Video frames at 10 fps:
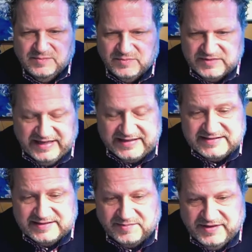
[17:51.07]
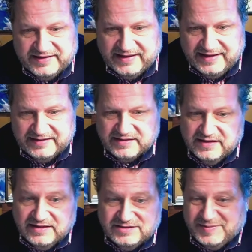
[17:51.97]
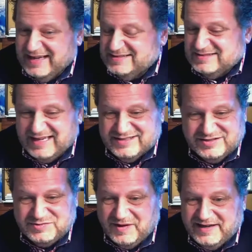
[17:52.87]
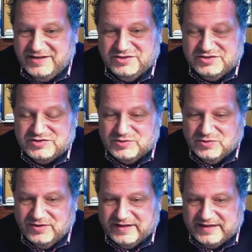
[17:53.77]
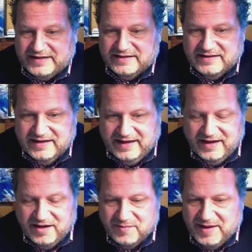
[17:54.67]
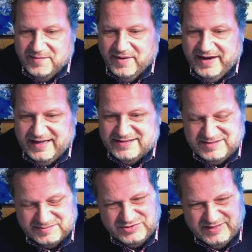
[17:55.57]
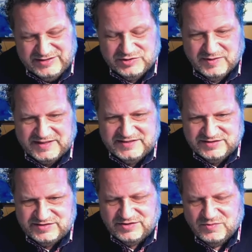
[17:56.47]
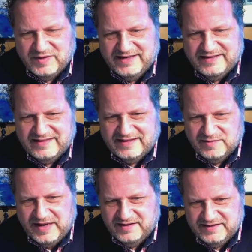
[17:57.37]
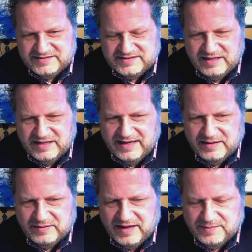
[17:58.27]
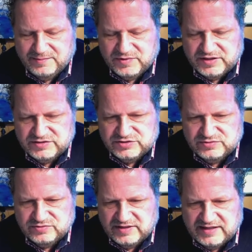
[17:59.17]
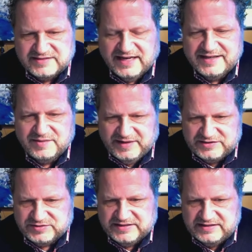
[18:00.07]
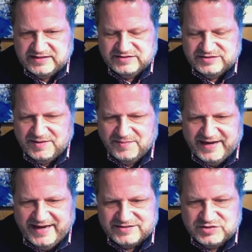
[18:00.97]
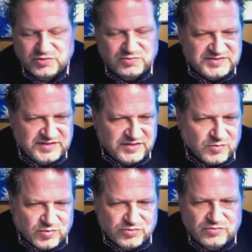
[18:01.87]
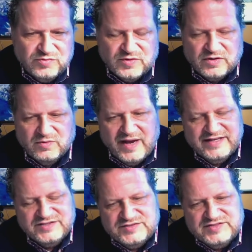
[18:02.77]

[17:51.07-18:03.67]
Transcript: get something. And to be honest, I just want to hear your story. I might ask some strange questions. So the way to think about it is I'm going to do a documentary. And so I might ask who was in the room or why did you say